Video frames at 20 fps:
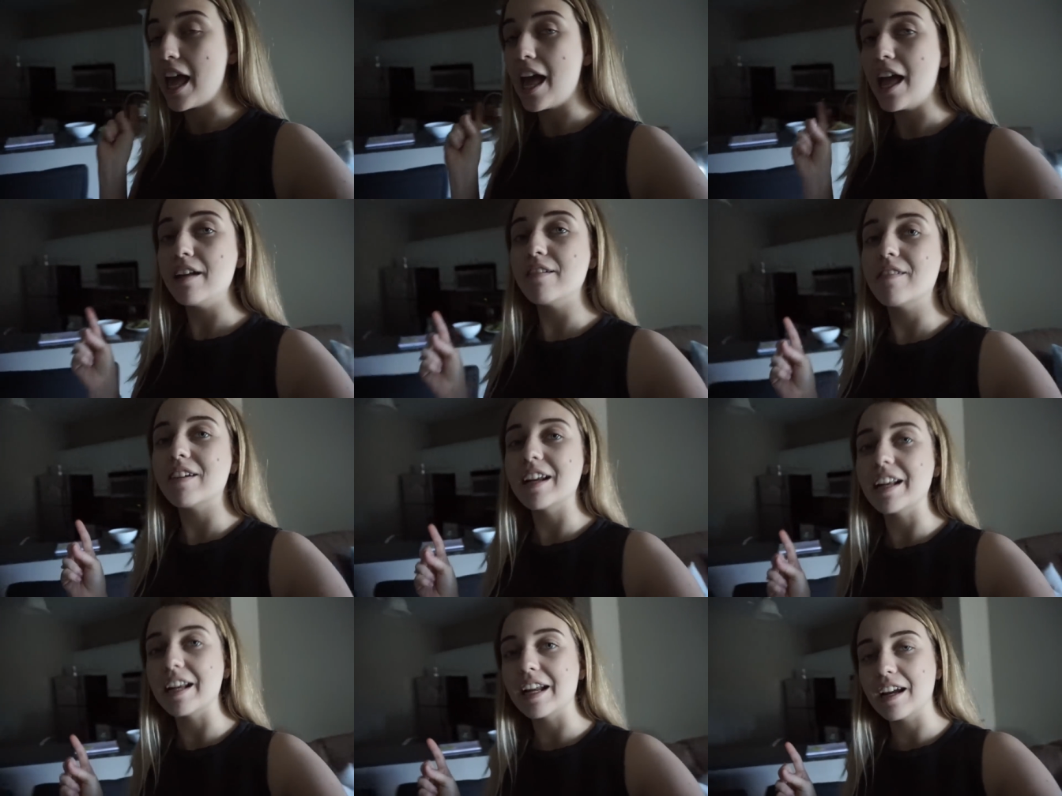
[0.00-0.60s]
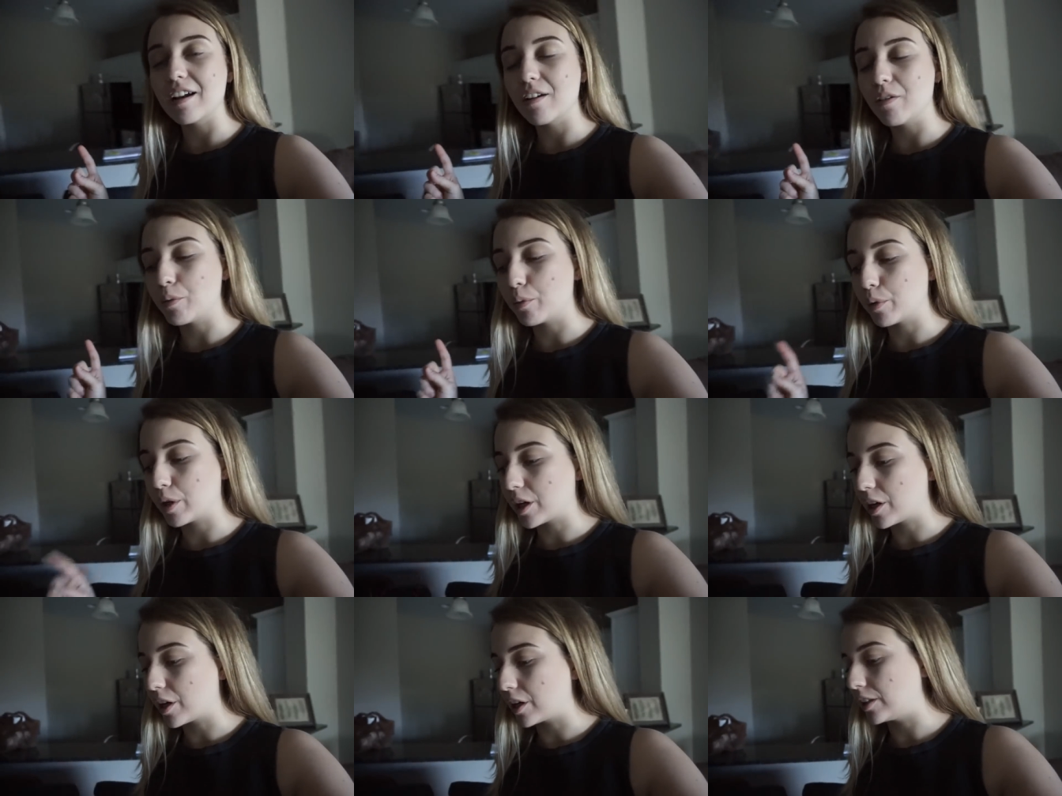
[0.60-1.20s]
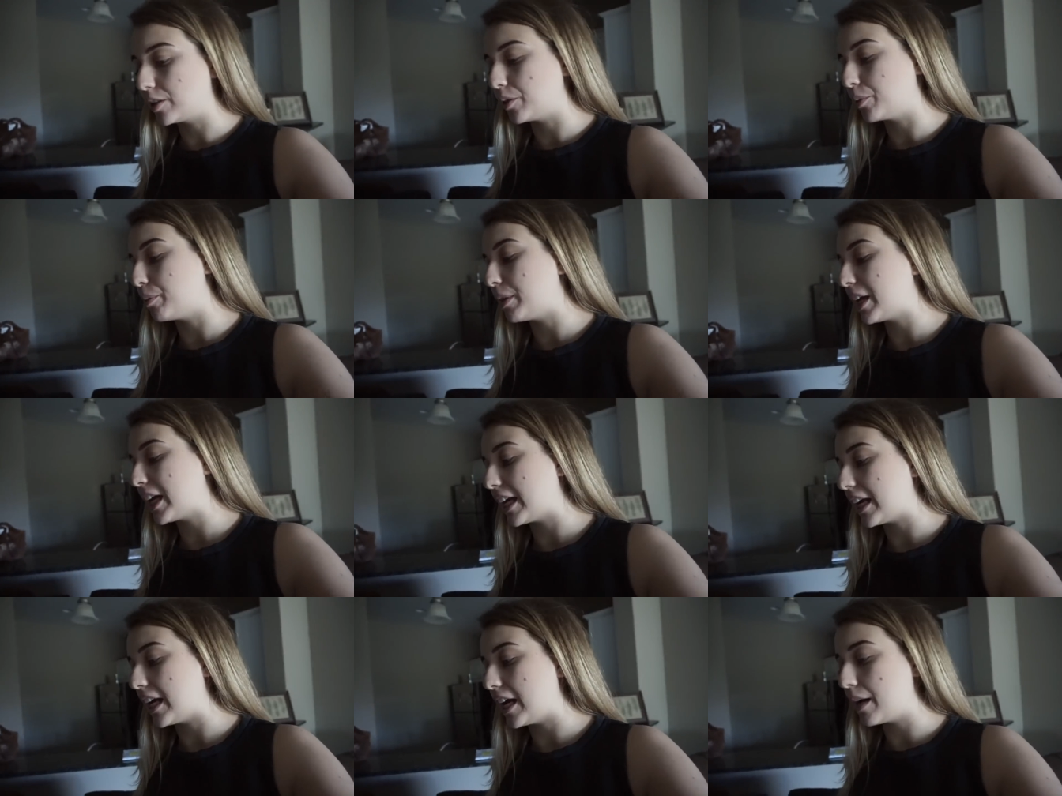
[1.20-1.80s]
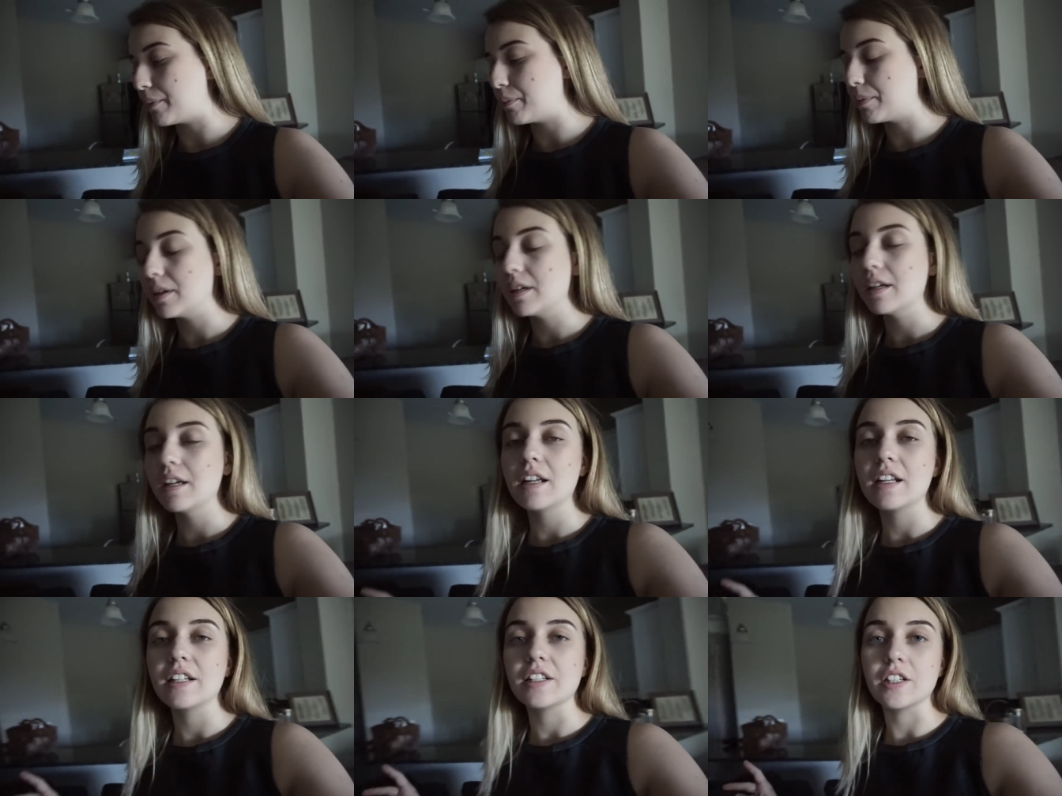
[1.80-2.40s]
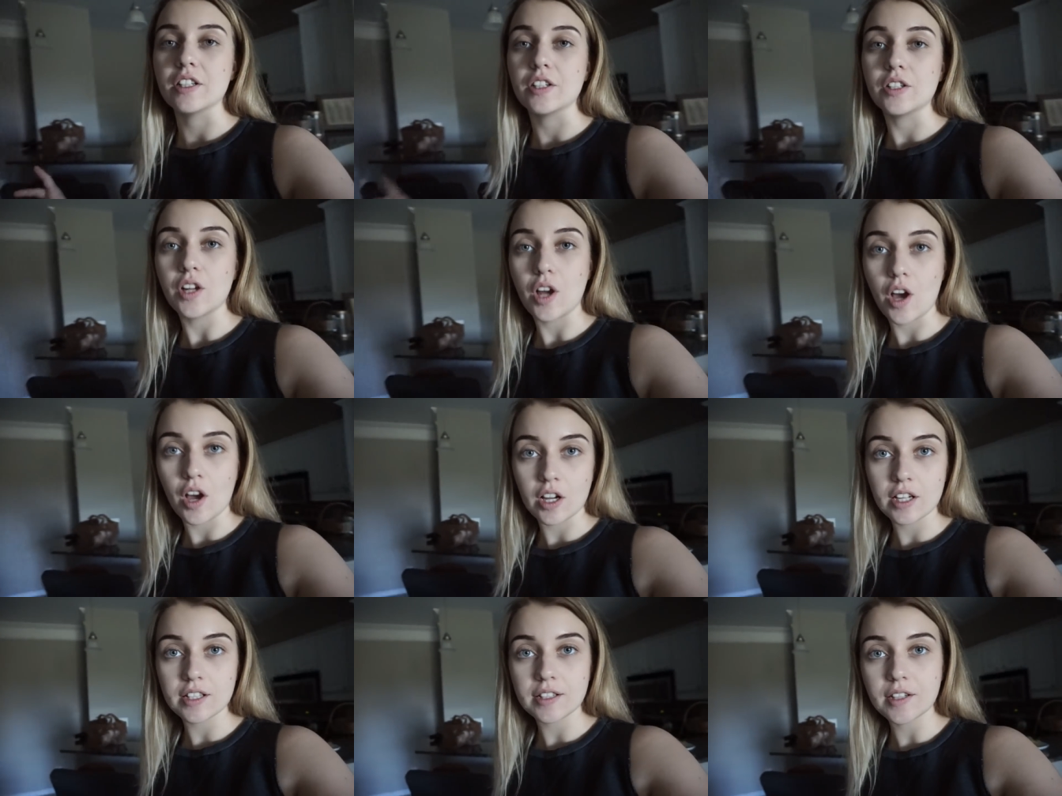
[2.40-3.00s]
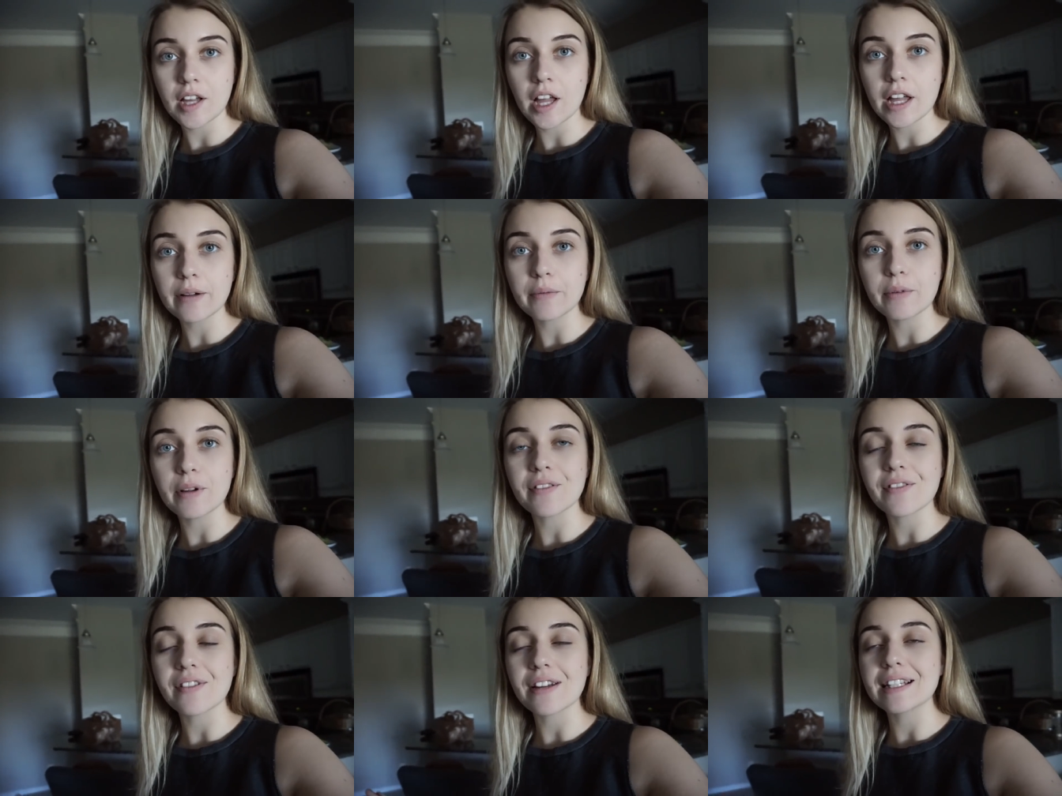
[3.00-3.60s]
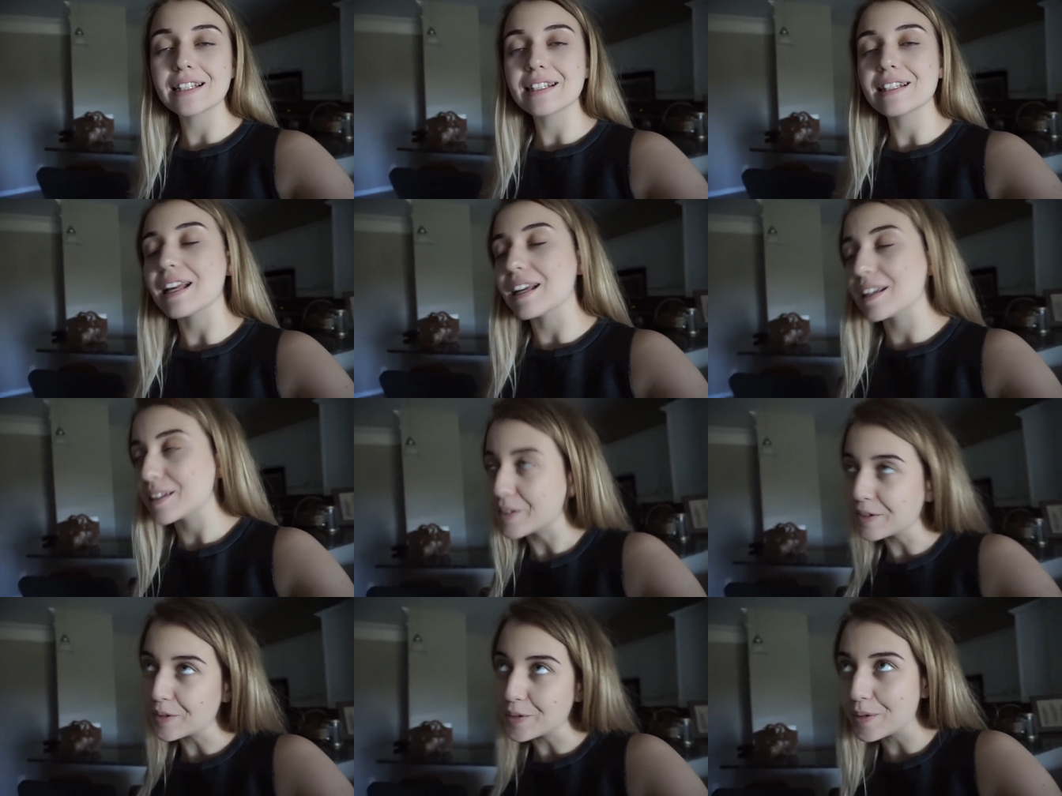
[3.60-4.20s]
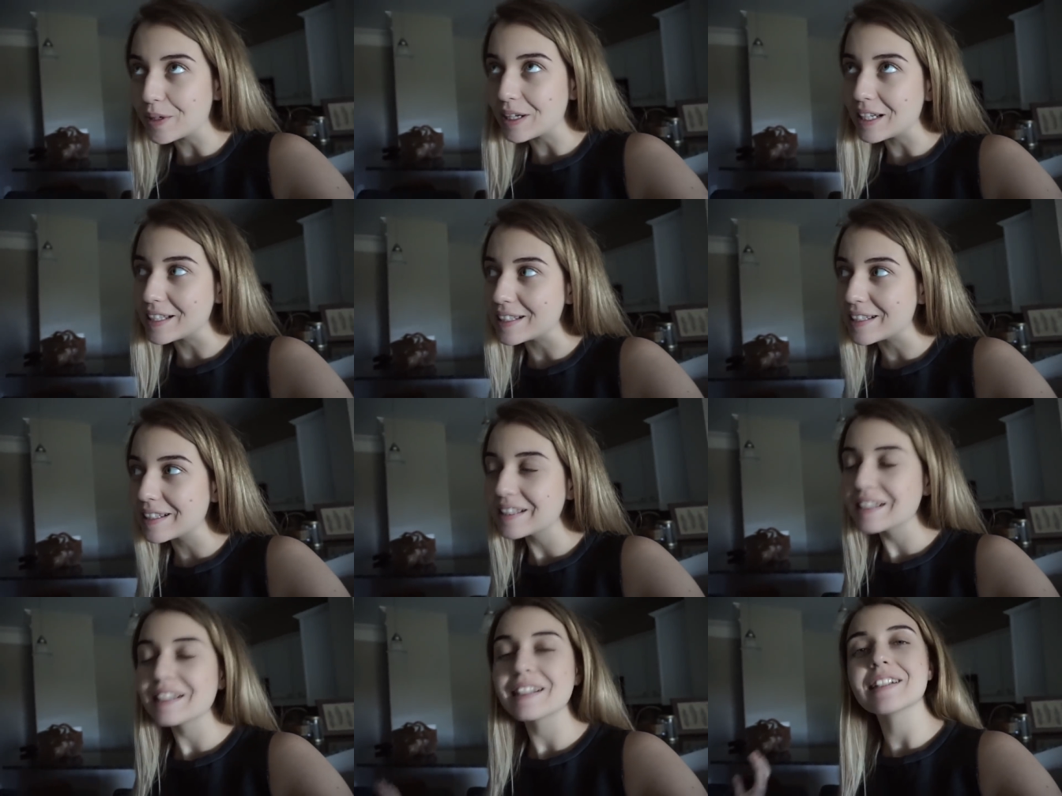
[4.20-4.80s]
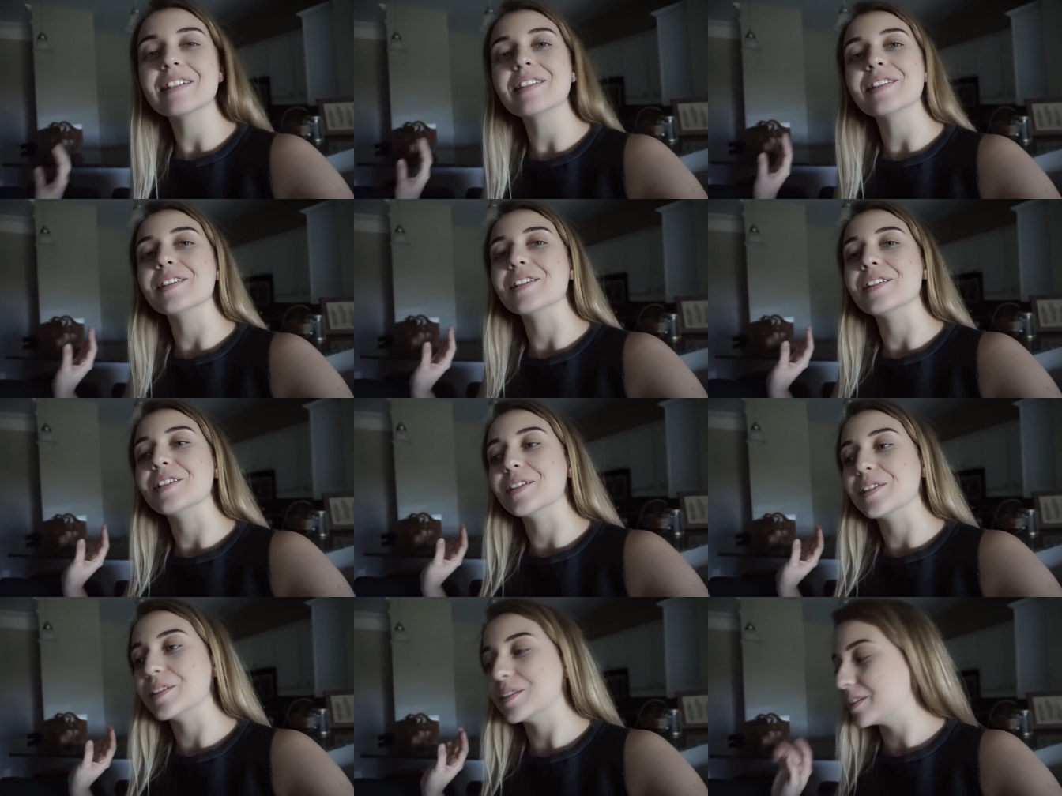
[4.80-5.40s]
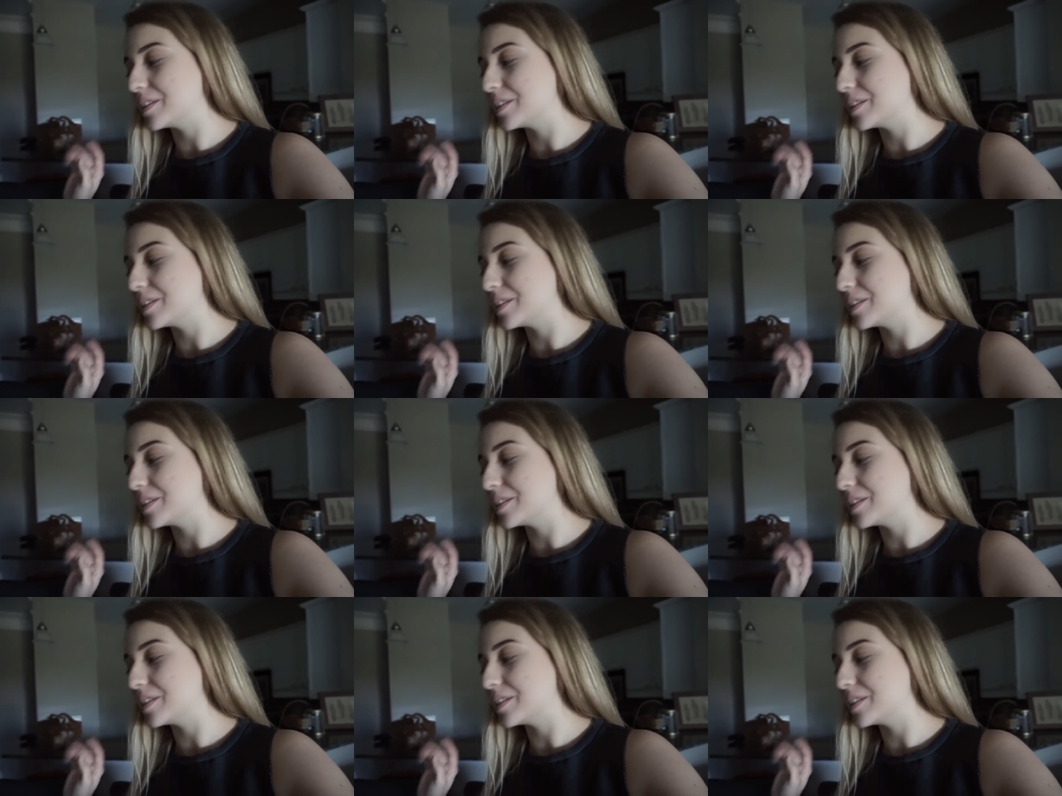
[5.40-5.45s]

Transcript: And right now, we're going to pick it up the dog is going with us as always. So. Sonia